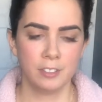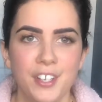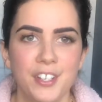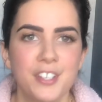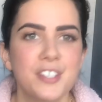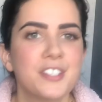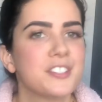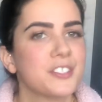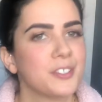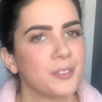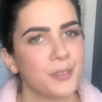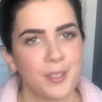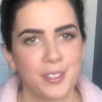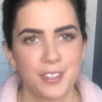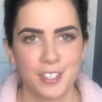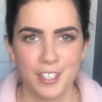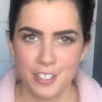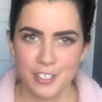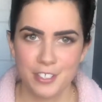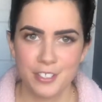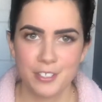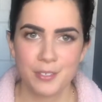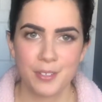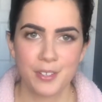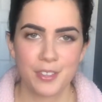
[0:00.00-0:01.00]
So what they
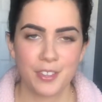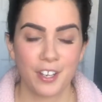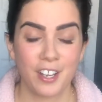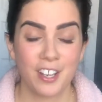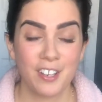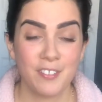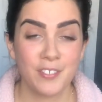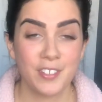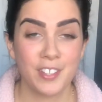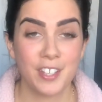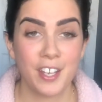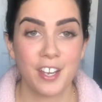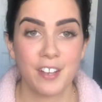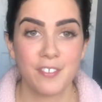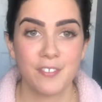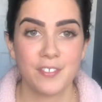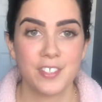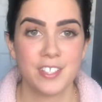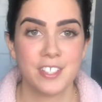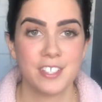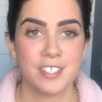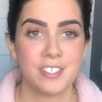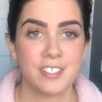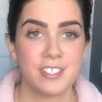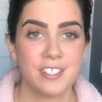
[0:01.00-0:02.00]
do with IVF
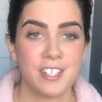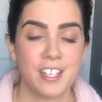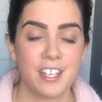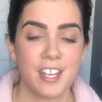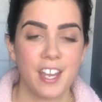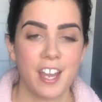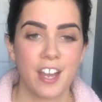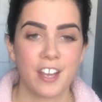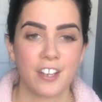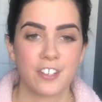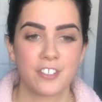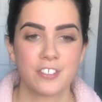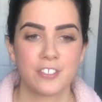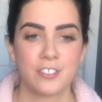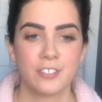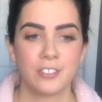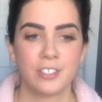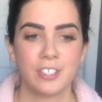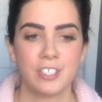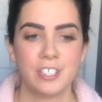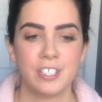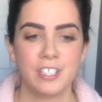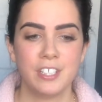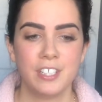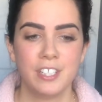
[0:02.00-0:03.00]
is they
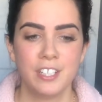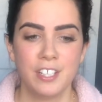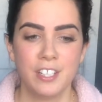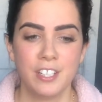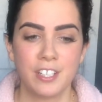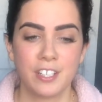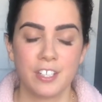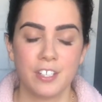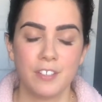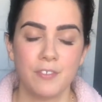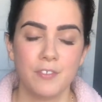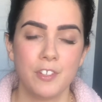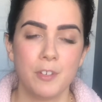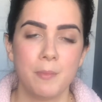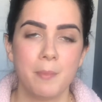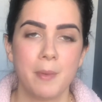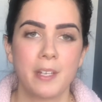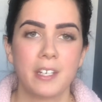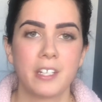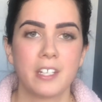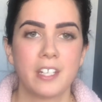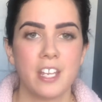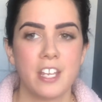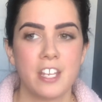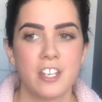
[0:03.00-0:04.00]
actually give you
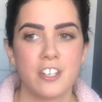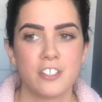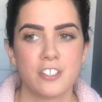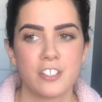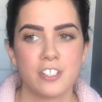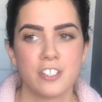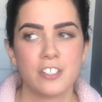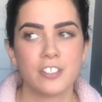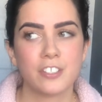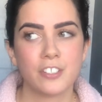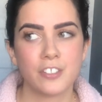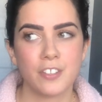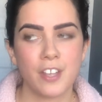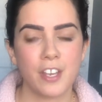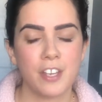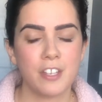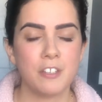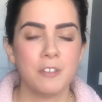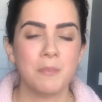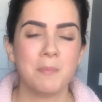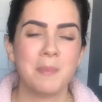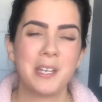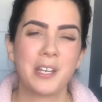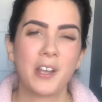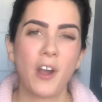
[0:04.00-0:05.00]
medication so that you
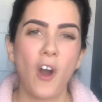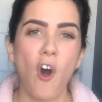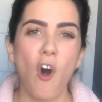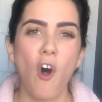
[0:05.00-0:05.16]
make